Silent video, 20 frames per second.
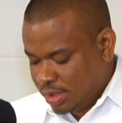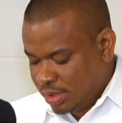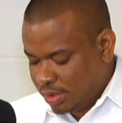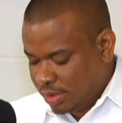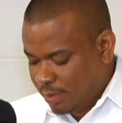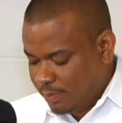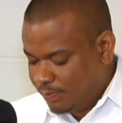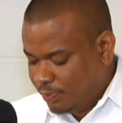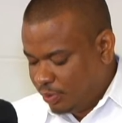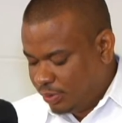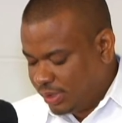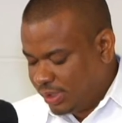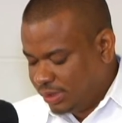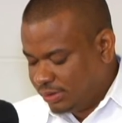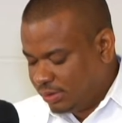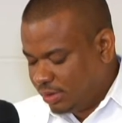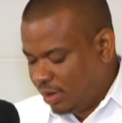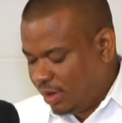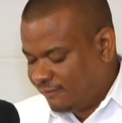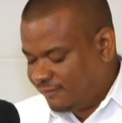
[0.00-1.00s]

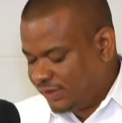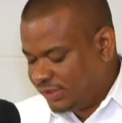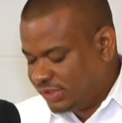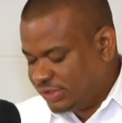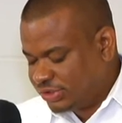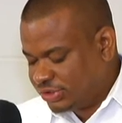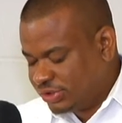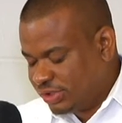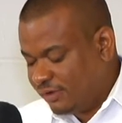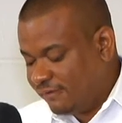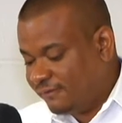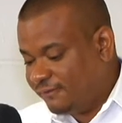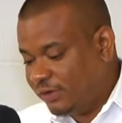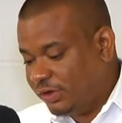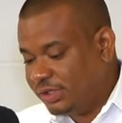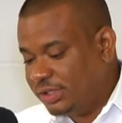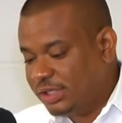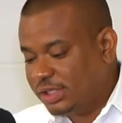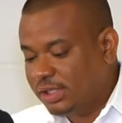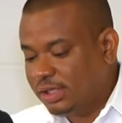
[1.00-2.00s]
component of additional
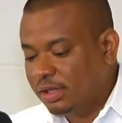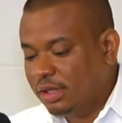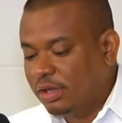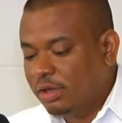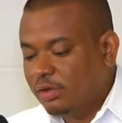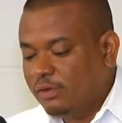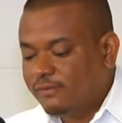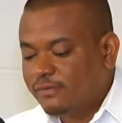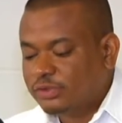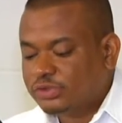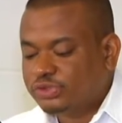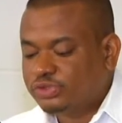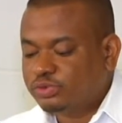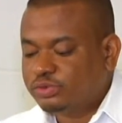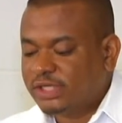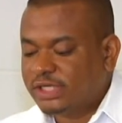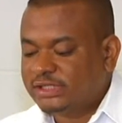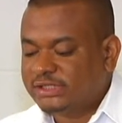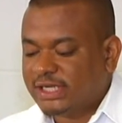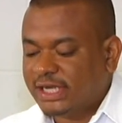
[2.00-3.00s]
funding for
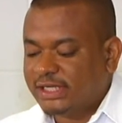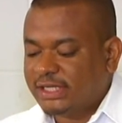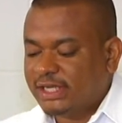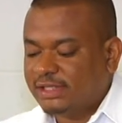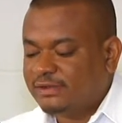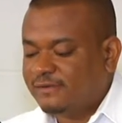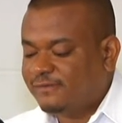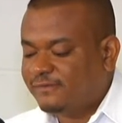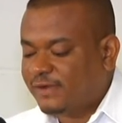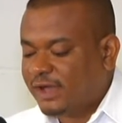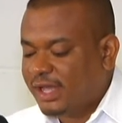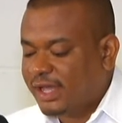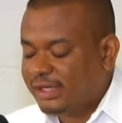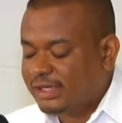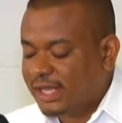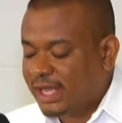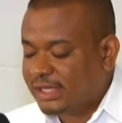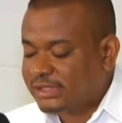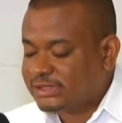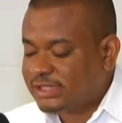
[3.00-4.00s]
students
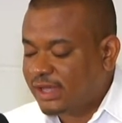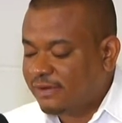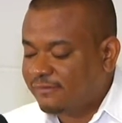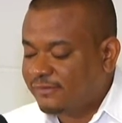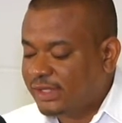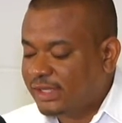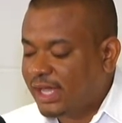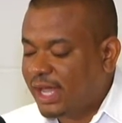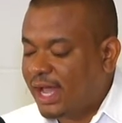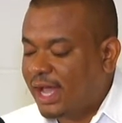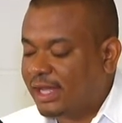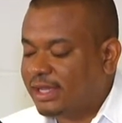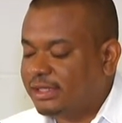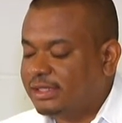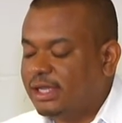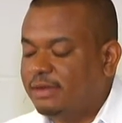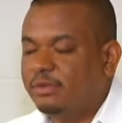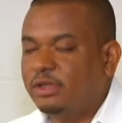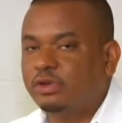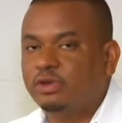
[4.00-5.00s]
identified as having
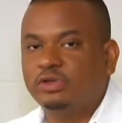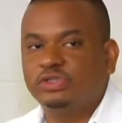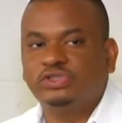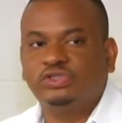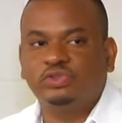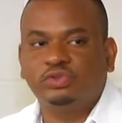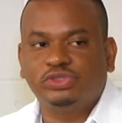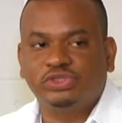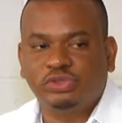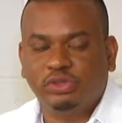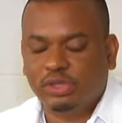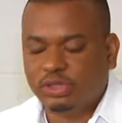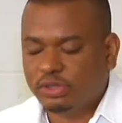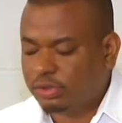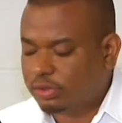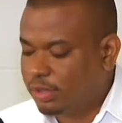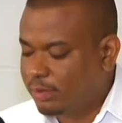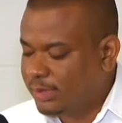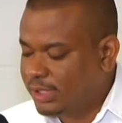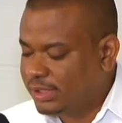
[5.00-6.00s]
academic or
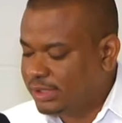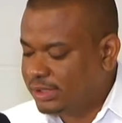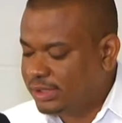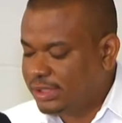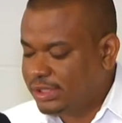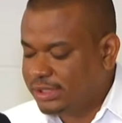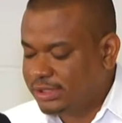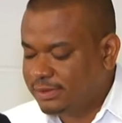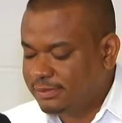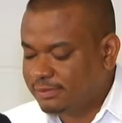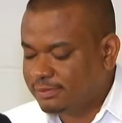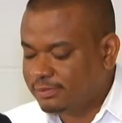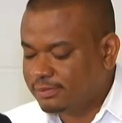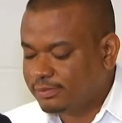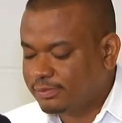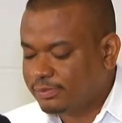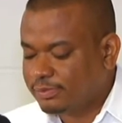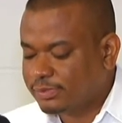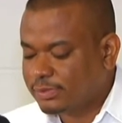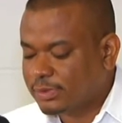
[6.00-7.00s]
socioeconomic need.
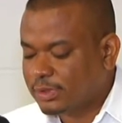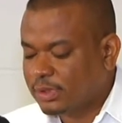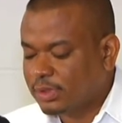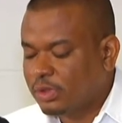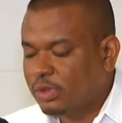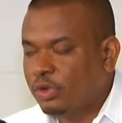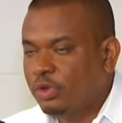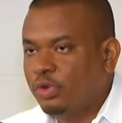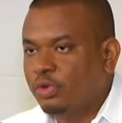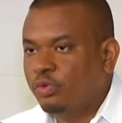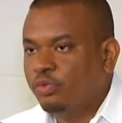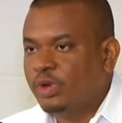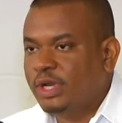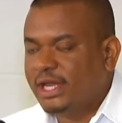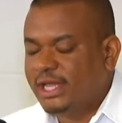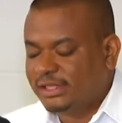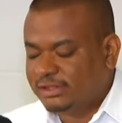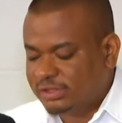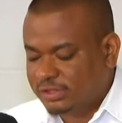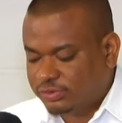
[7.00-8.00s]

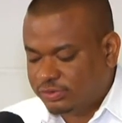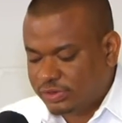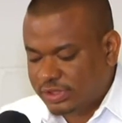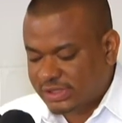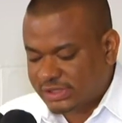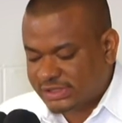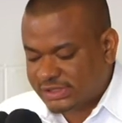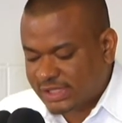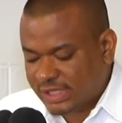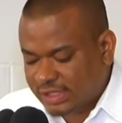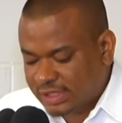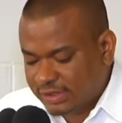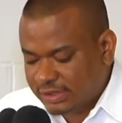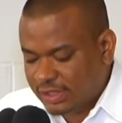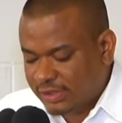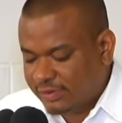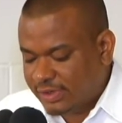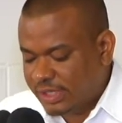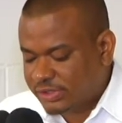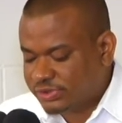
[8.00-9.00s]
Related to this
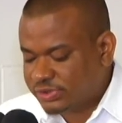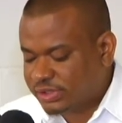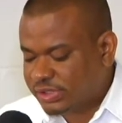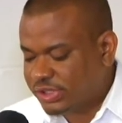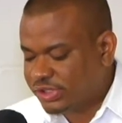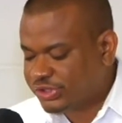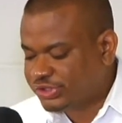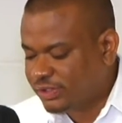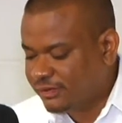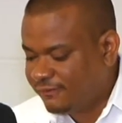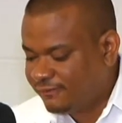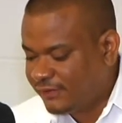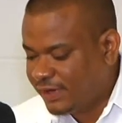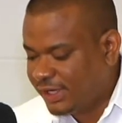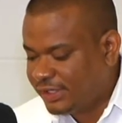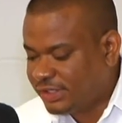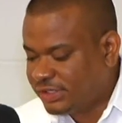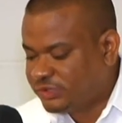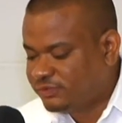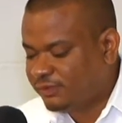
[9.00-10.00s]
secondary education
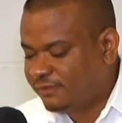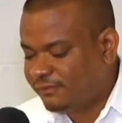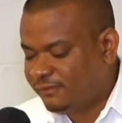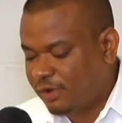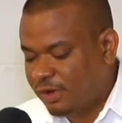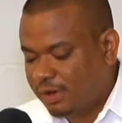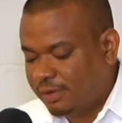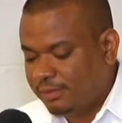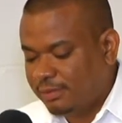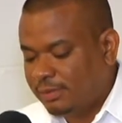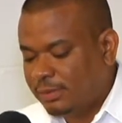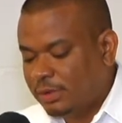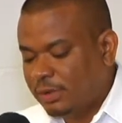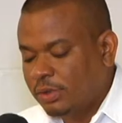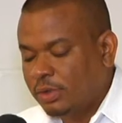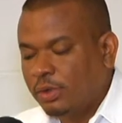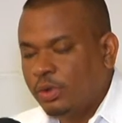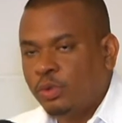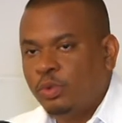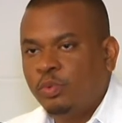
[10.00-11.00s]
finance reform,
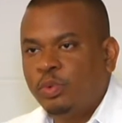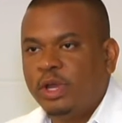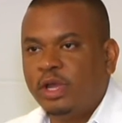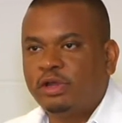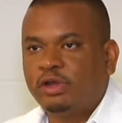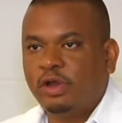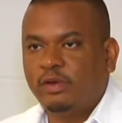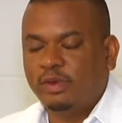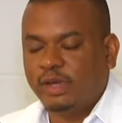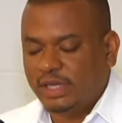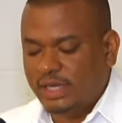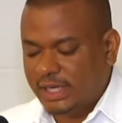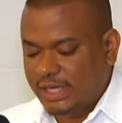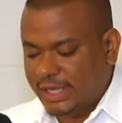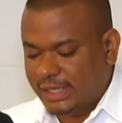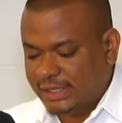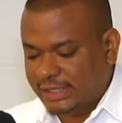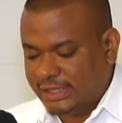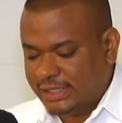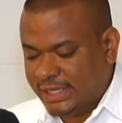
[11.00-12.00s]
we are
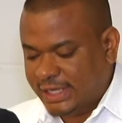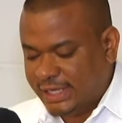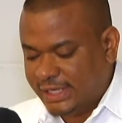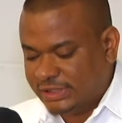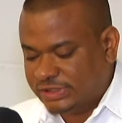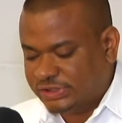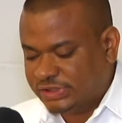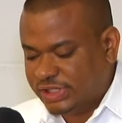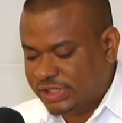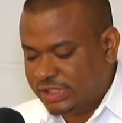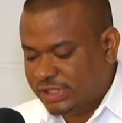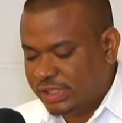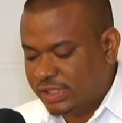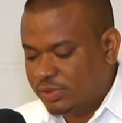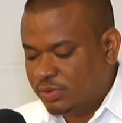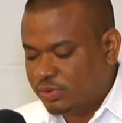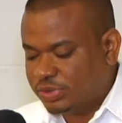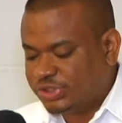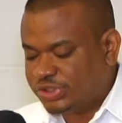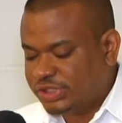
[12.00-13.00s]
currently engaged in
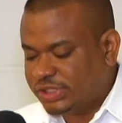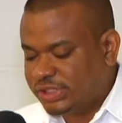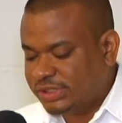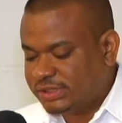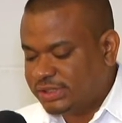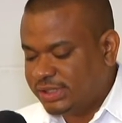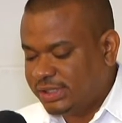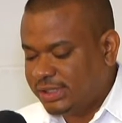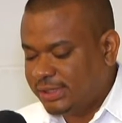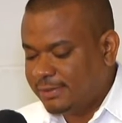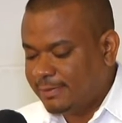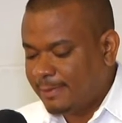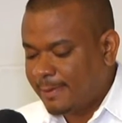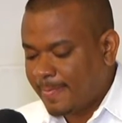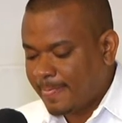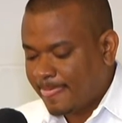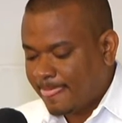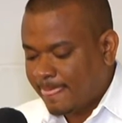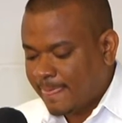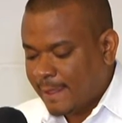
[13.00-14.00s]
negotiating
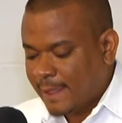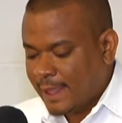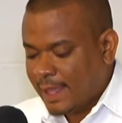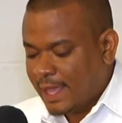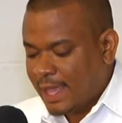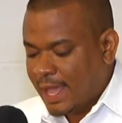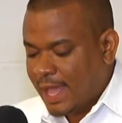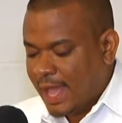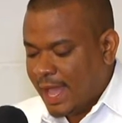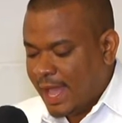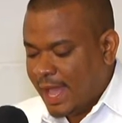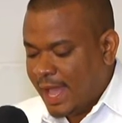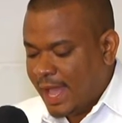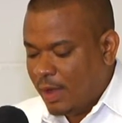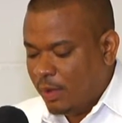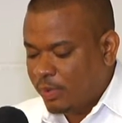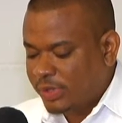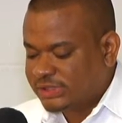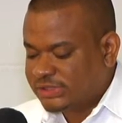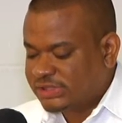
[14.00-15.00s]

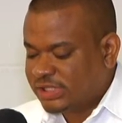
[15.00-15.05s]
with